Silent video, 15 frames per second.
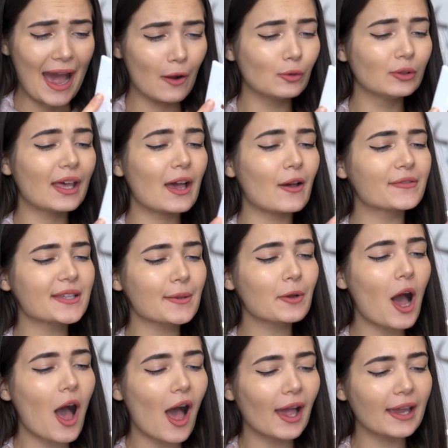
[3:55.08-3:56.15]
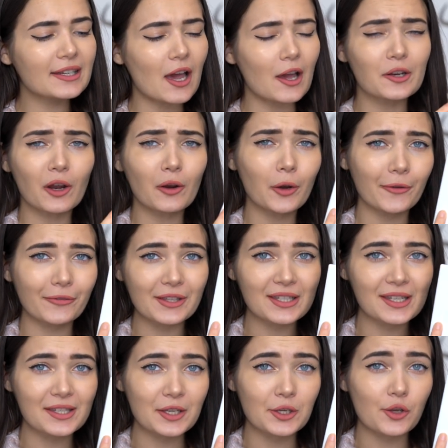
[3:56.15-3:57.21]
outlet of some kind. I don't know if
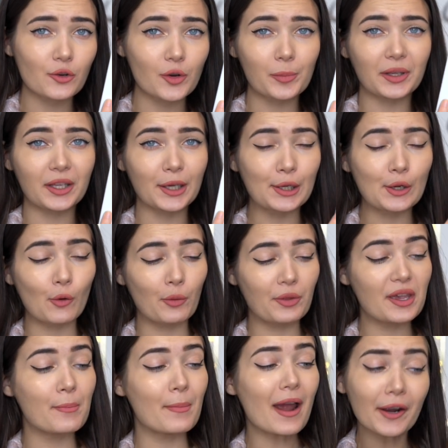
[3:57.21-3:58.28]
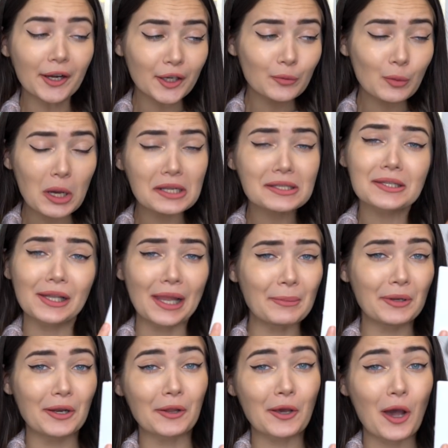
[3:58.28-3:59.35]
this is the European or the American one, so let
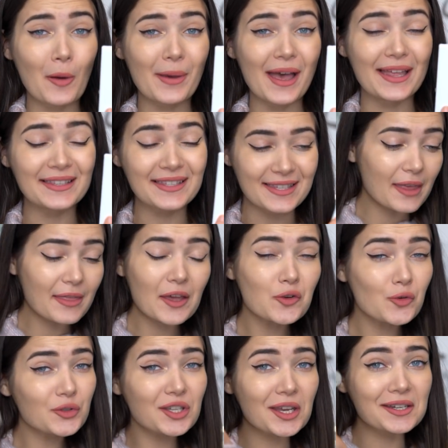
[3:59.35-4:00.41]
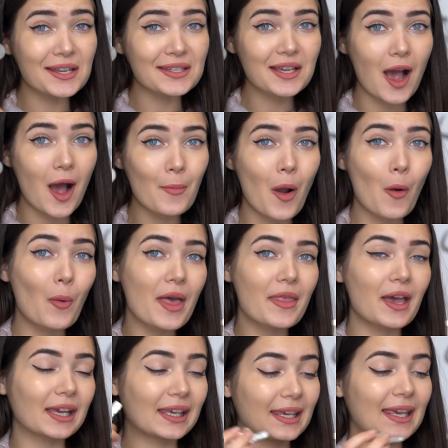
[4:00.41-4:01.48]
me know in the comments. It then also does come with
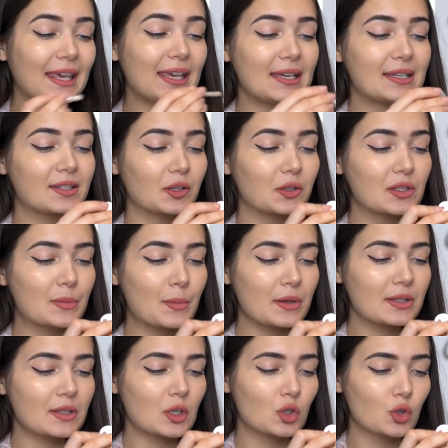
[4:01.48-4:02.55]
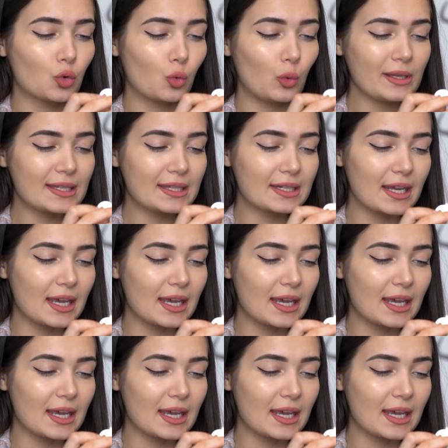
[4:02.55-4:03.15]
a key, so you're supposed to twist